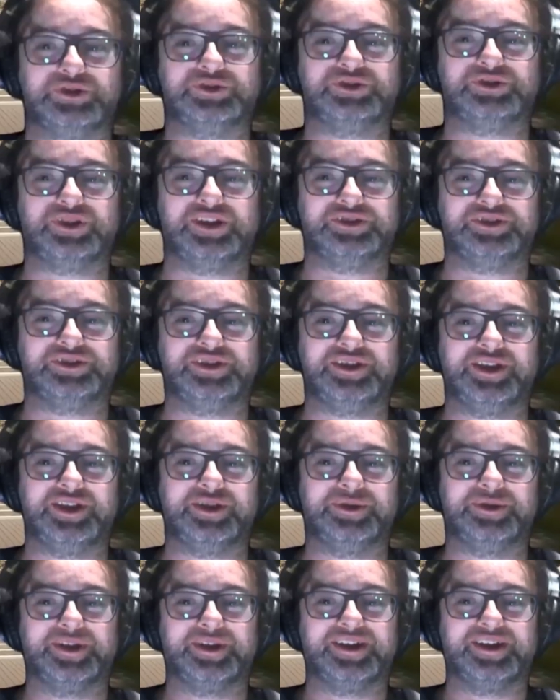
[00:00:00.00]
chasing you,
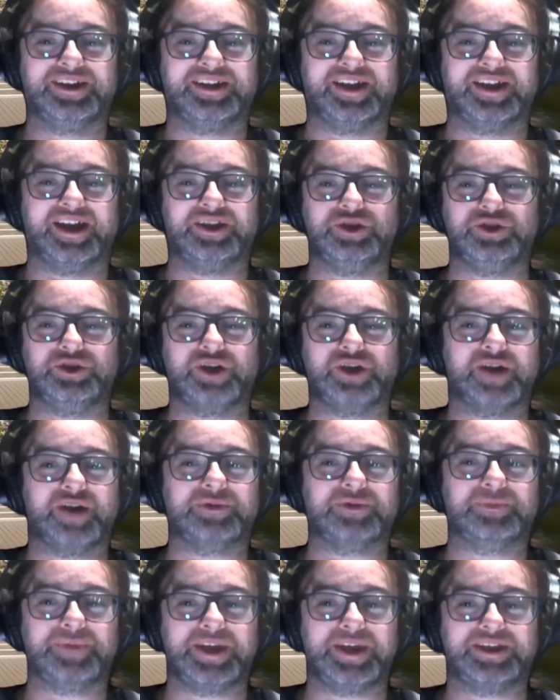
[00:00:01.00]
and you
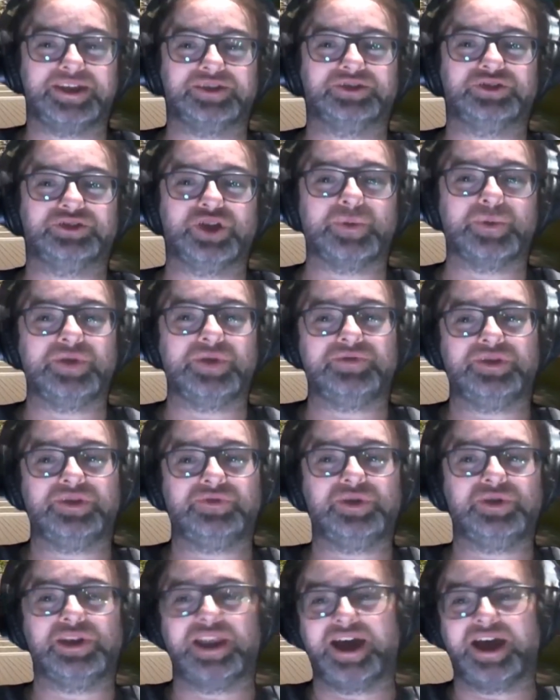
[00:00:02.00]
can't make it stop. Even
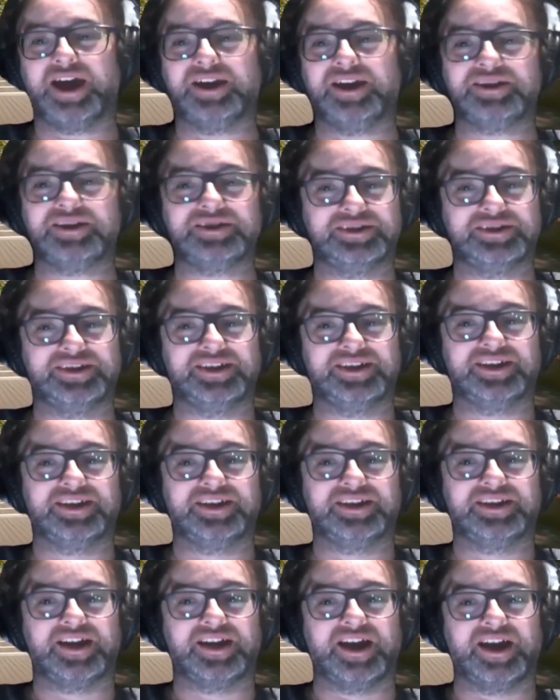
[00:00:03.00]
if you land
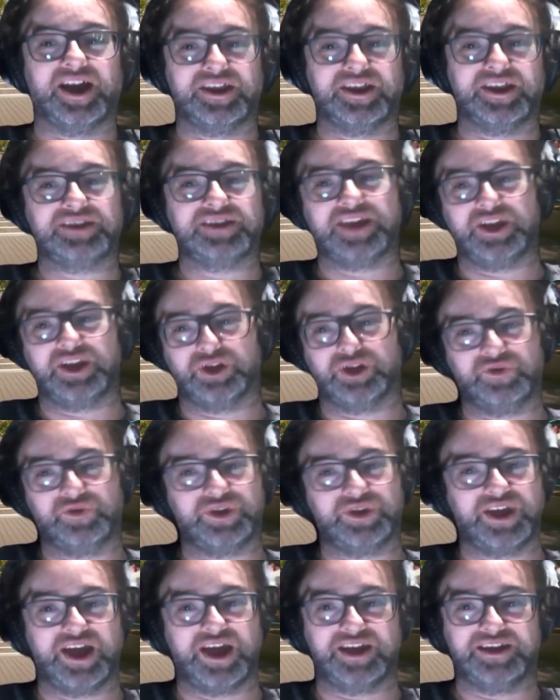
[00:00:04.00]
and then take off
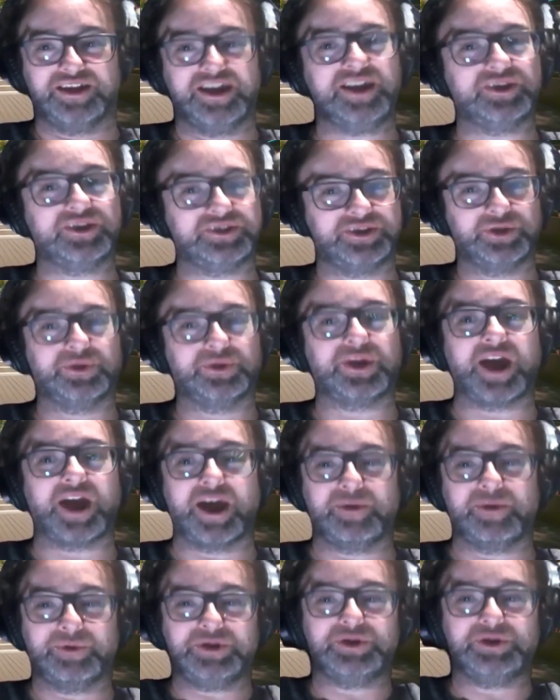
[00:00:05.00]
again, it's still
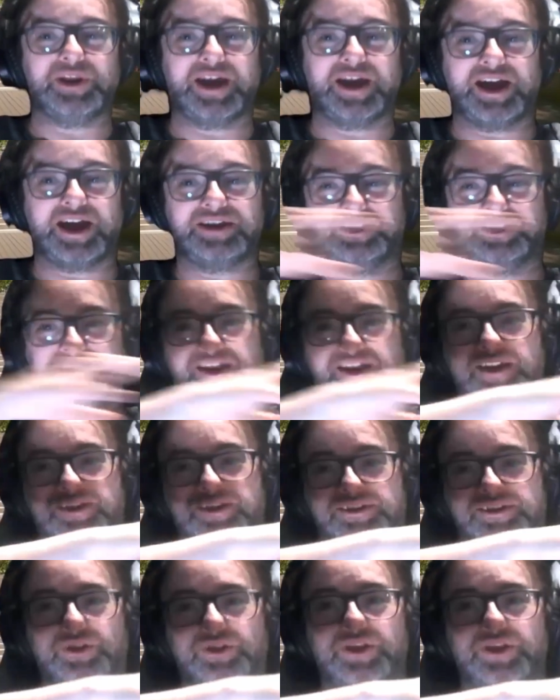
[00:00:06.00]
there. When you land, it,
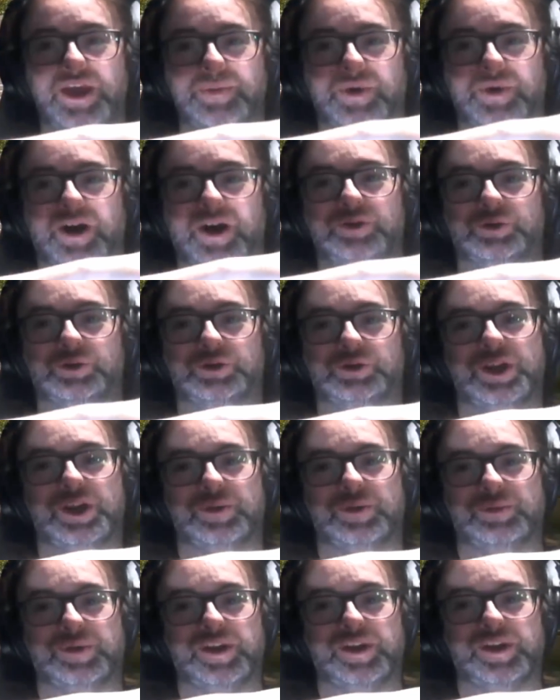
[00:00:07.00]
it's still there behind your ship.